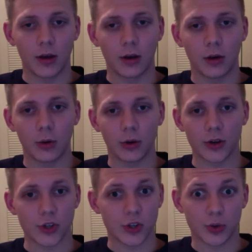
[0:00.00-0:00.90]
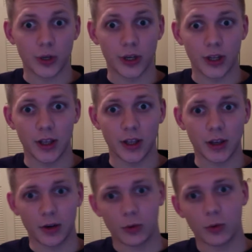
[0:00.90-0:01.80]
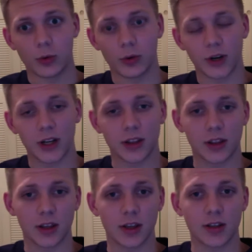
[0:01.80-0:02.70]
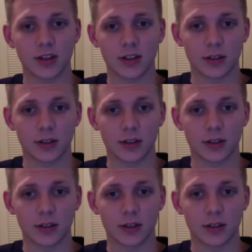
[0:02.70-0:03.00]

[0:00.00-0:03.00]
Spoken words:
or a street hit or anything